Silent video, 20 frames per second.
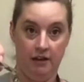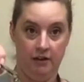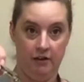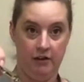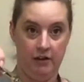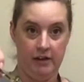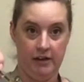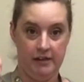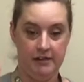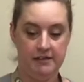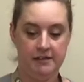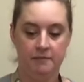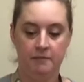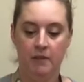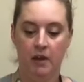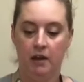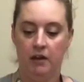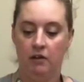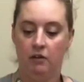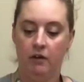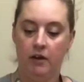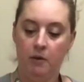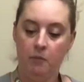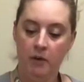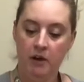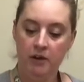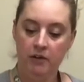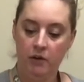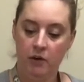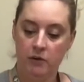it is. You'll get
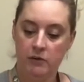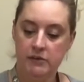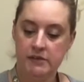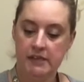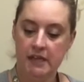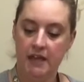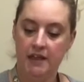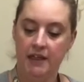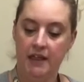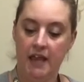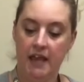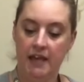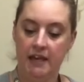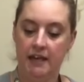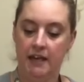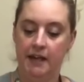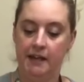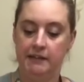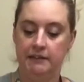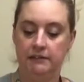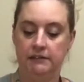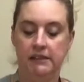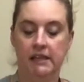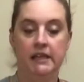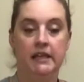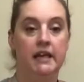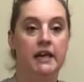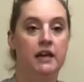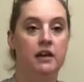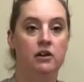one of those, and then
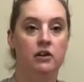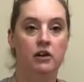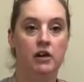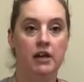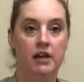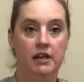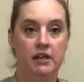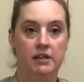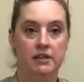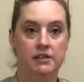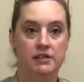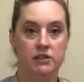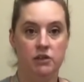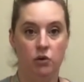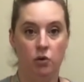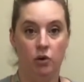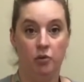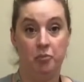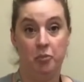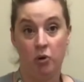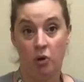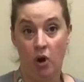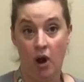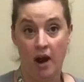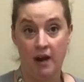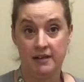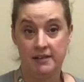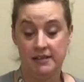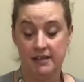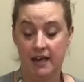in here is your
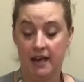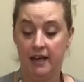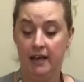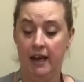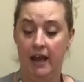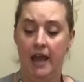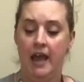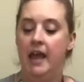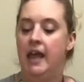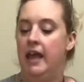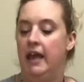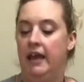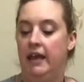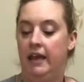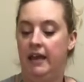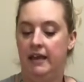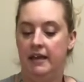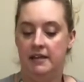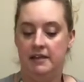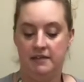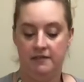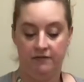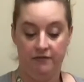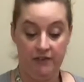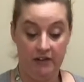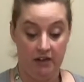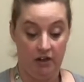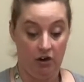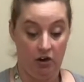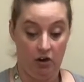peroxide and
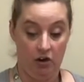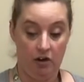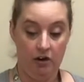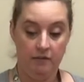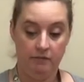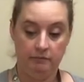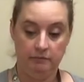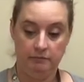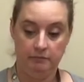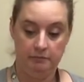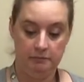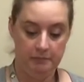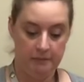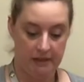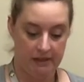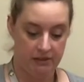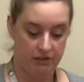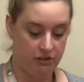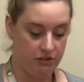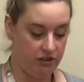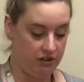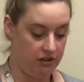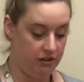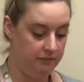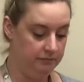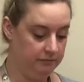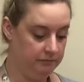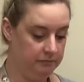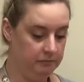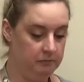vinegar
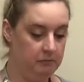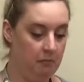mixture,